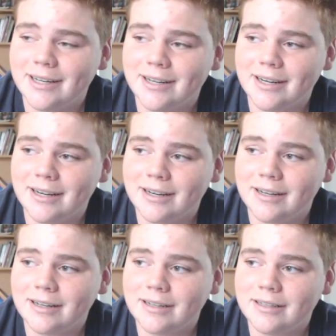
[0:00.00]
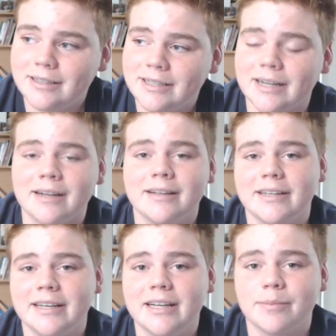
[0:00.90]
Then
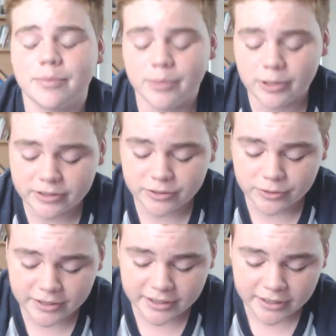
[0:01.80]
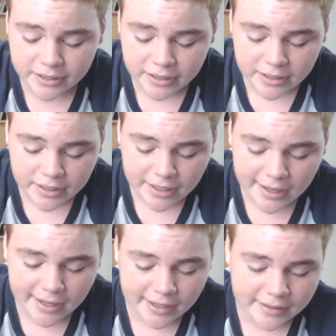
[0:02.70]
he got promoted to leader,
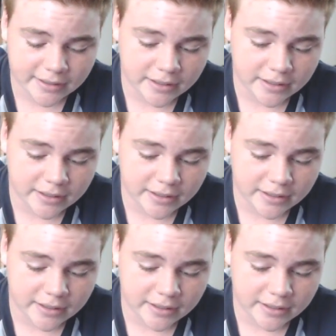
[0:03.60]
and,